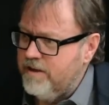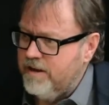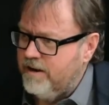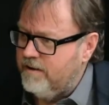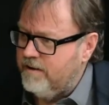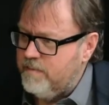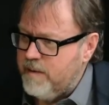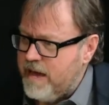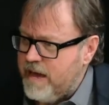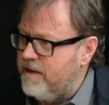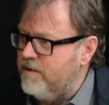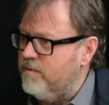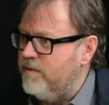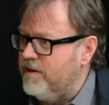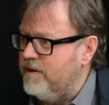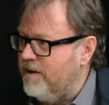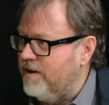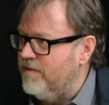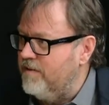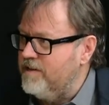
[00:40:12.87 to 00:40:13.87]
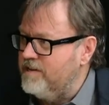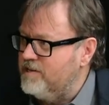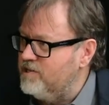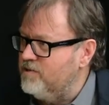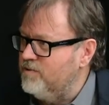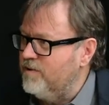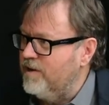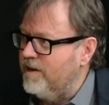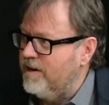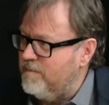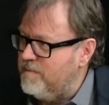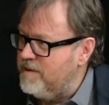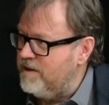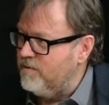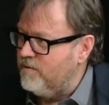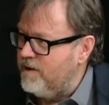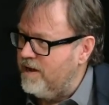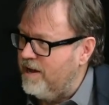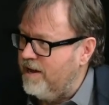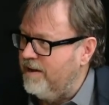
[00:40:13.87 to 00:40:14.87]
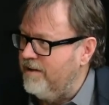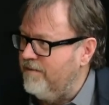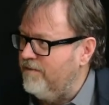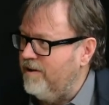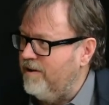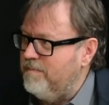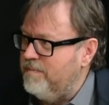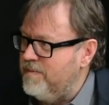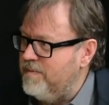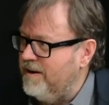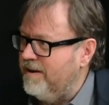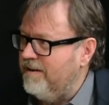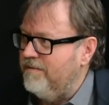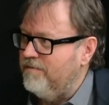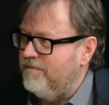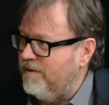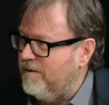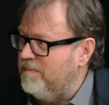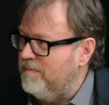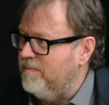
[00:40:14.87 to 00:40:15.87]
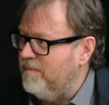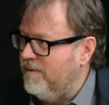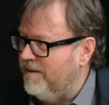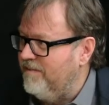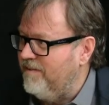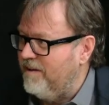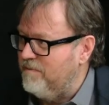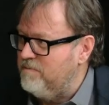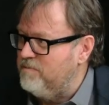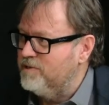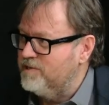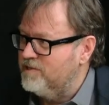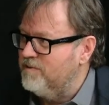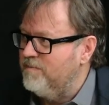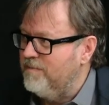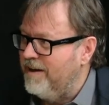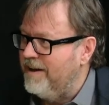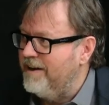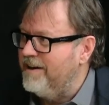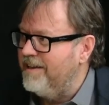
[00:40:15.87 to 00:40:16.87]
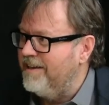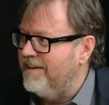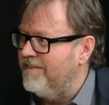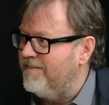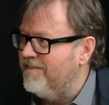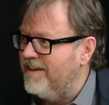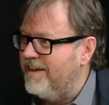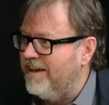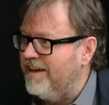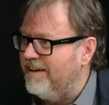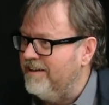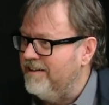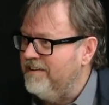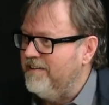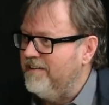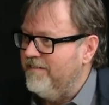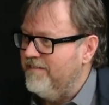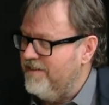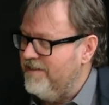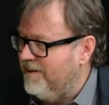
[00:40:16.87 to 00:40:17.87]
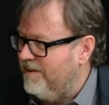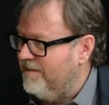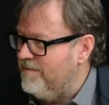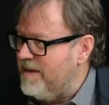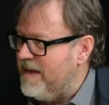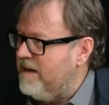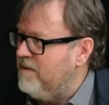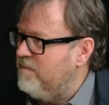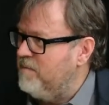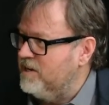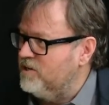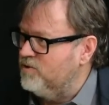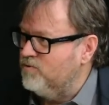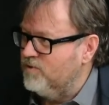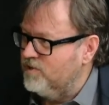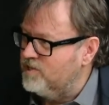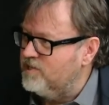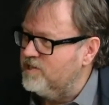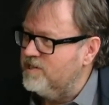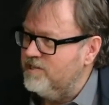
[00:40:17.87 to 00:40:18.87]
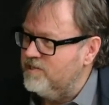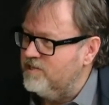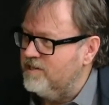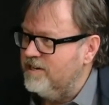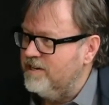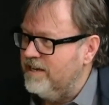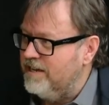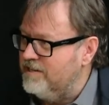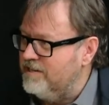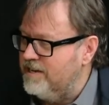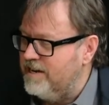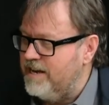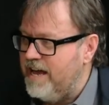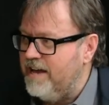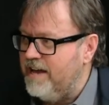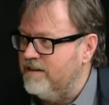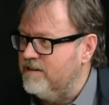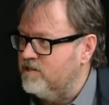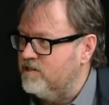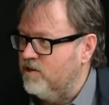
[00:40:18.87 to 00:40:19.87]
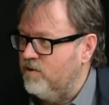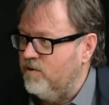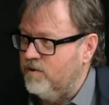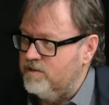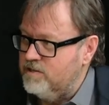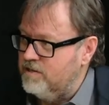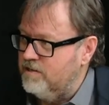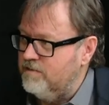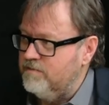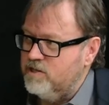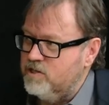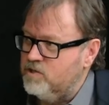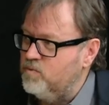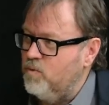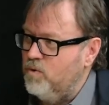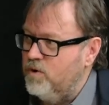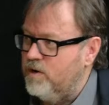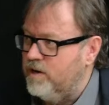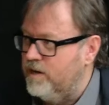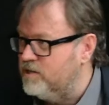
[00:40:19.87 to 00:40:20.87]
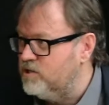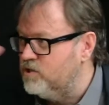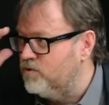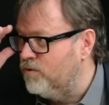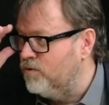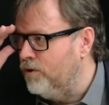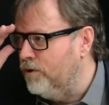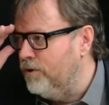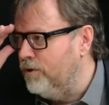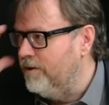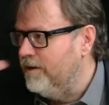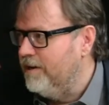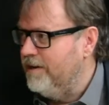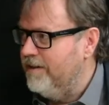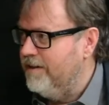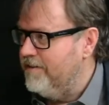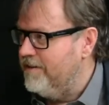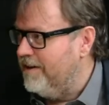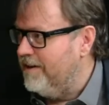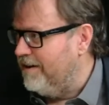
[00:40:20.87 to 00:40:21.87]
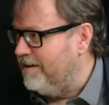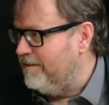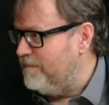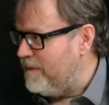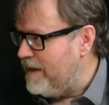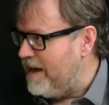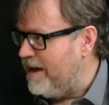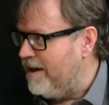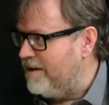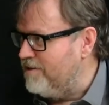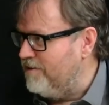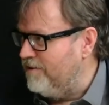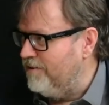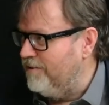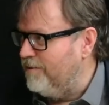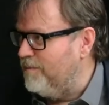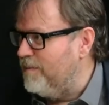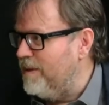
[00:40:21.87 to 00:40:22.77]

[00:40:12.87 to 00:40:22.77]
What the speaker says: How do we know they're still going to be around? If I put some money in there, how much risk is it at, and so on. So just walk us through, how you